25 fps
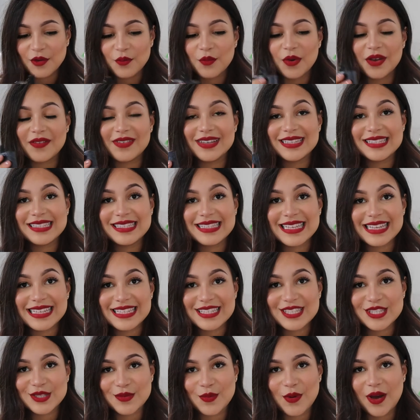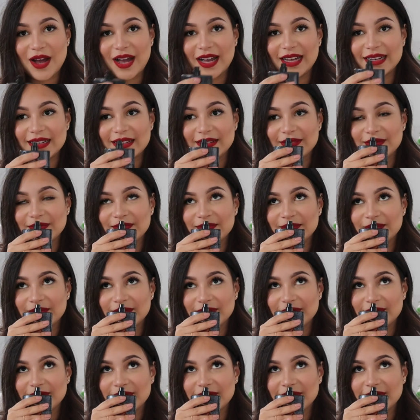Whereas this one
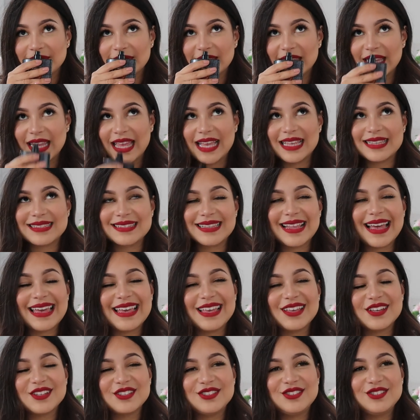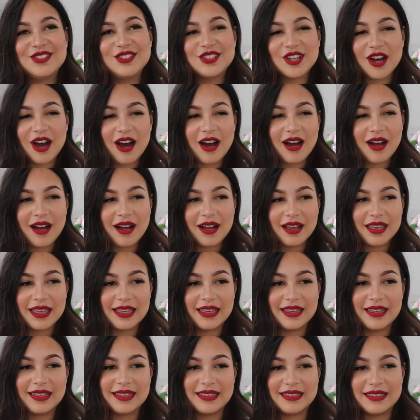is like
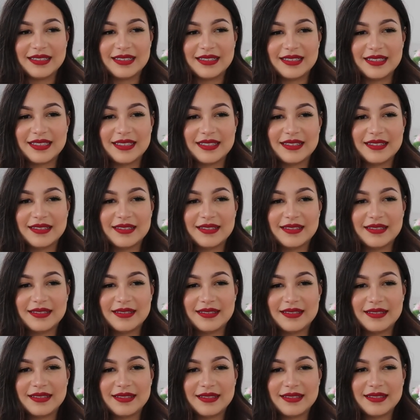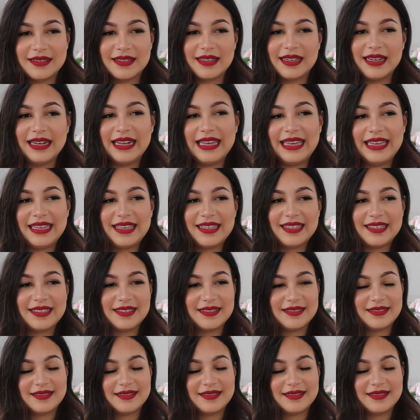dark and like,